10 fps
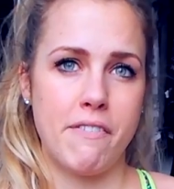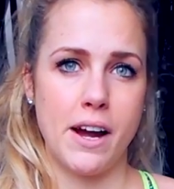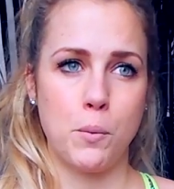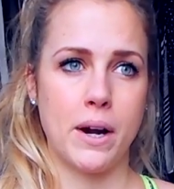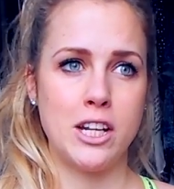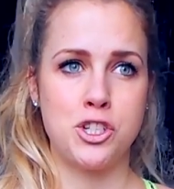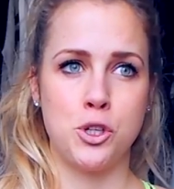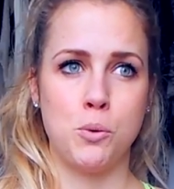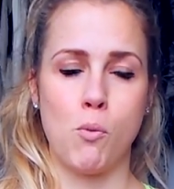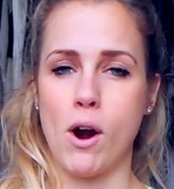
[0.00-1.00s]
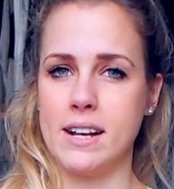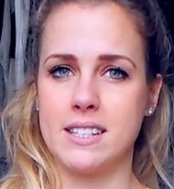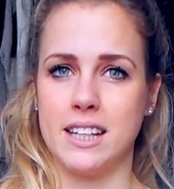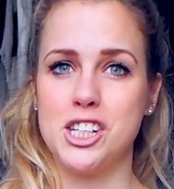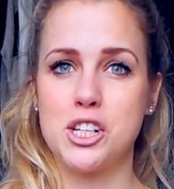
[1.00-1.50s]
I find when I do more
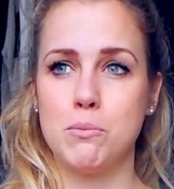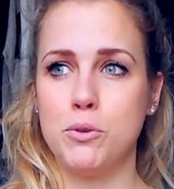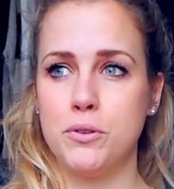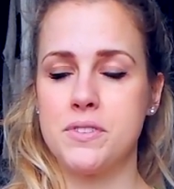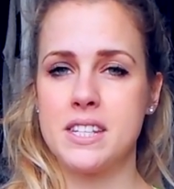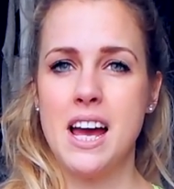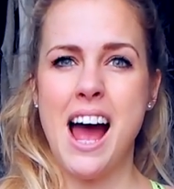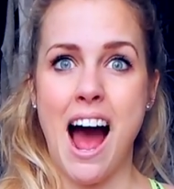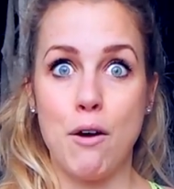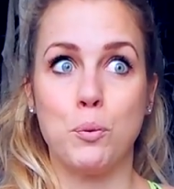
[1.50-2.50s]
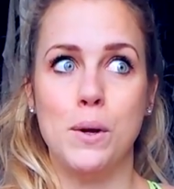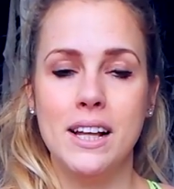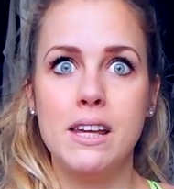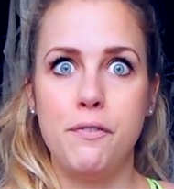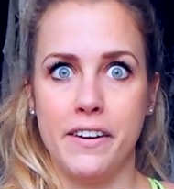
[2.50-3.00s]
isolation moves, I
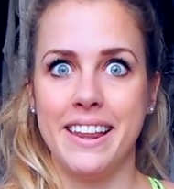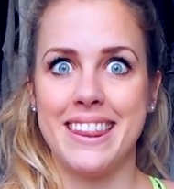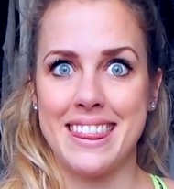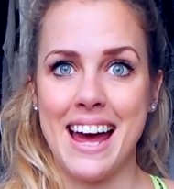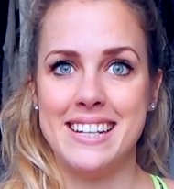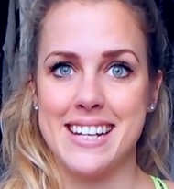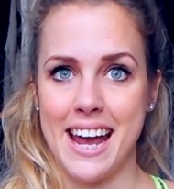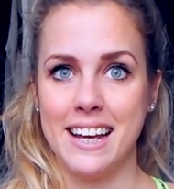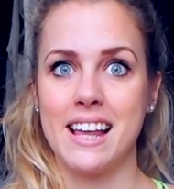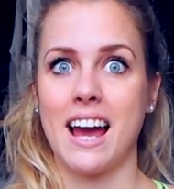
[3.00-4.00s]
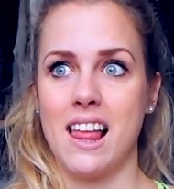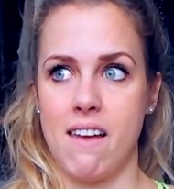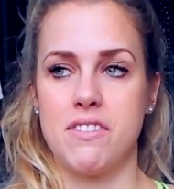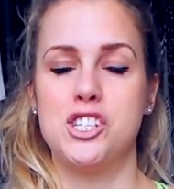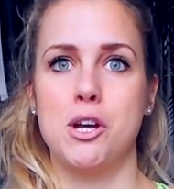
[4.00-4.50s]
really feel it that day. Like
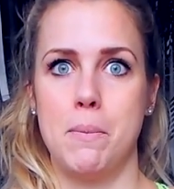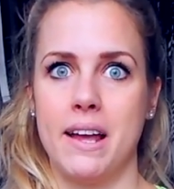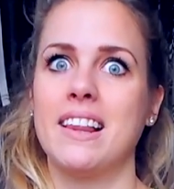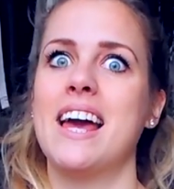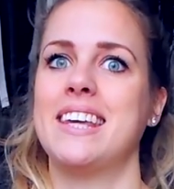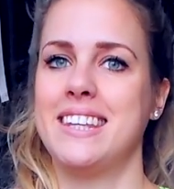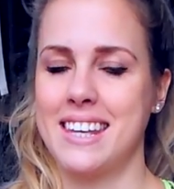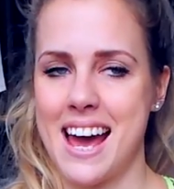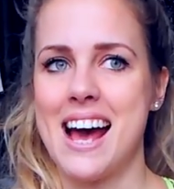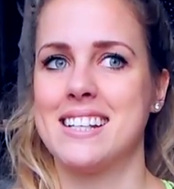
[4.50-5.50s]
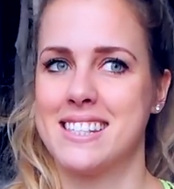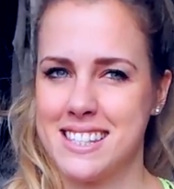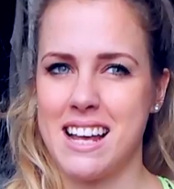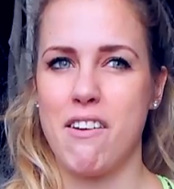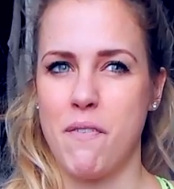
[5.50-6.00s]
I left the gym being like, yes,
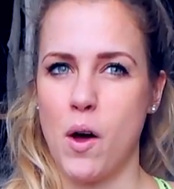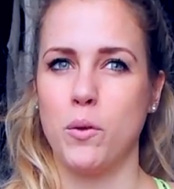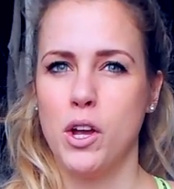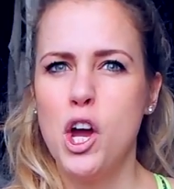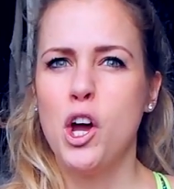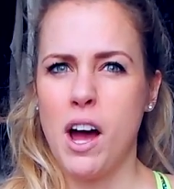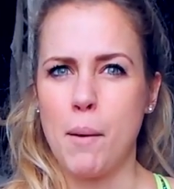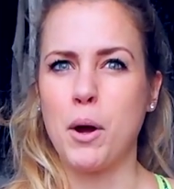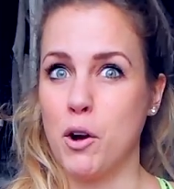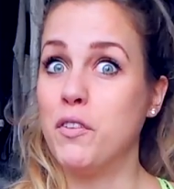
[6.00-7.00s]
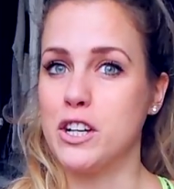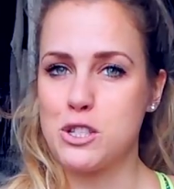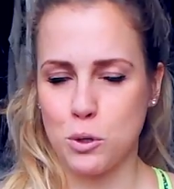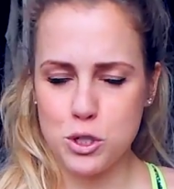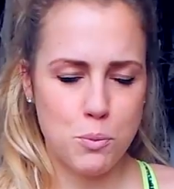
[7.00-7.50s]
I felt I'm gonna feel
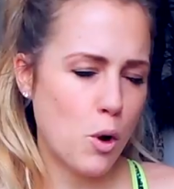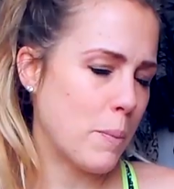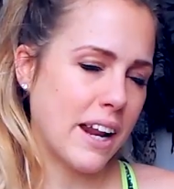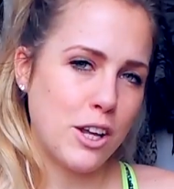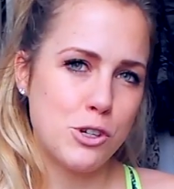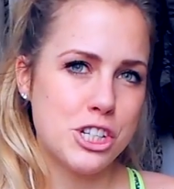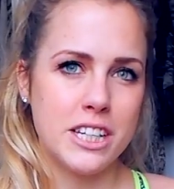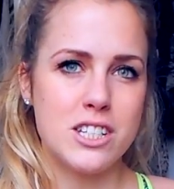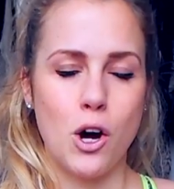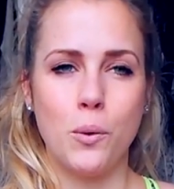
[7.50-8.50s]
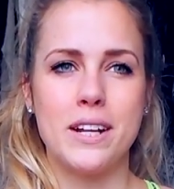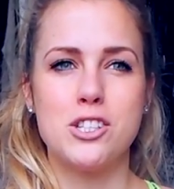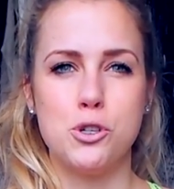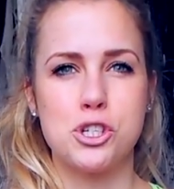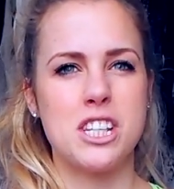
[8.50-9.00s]
sore tomorrow, but I usually don't.
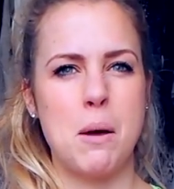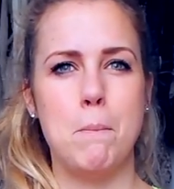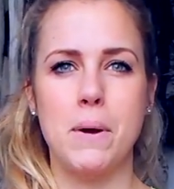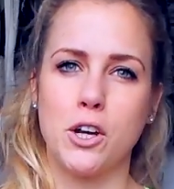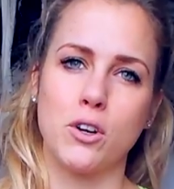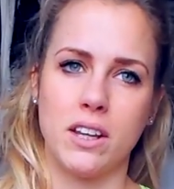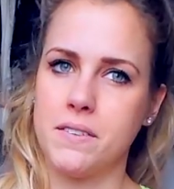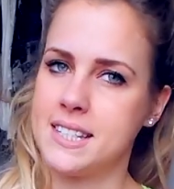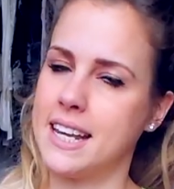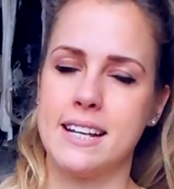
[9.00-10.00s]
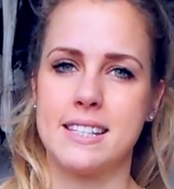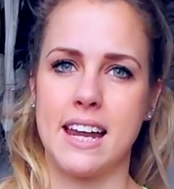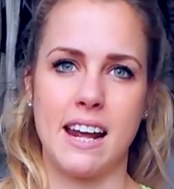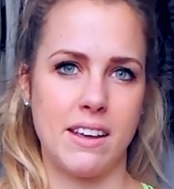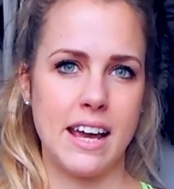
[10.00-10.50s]
It's usually the bigger lift days
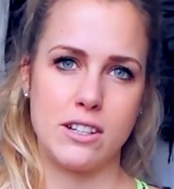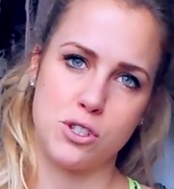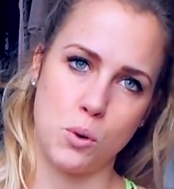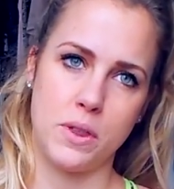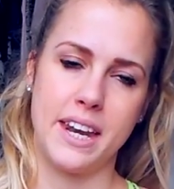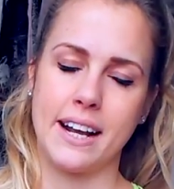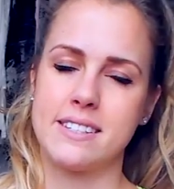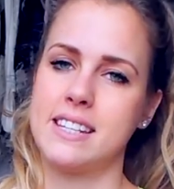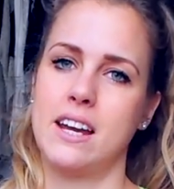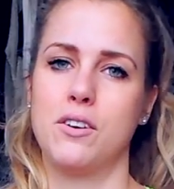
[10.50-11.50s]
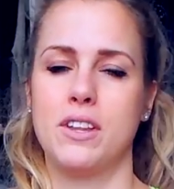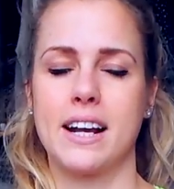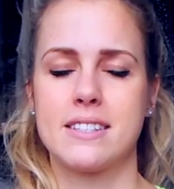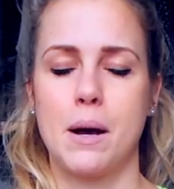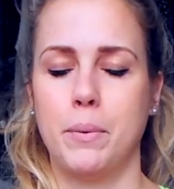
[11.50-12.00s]
that I get sore the next day or the
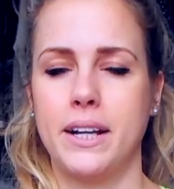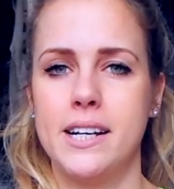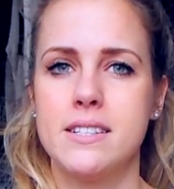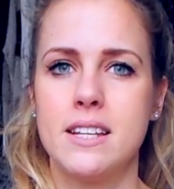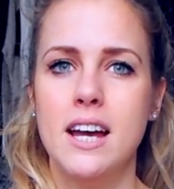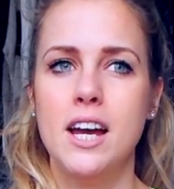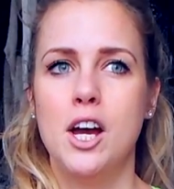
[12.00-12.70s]
next couple days.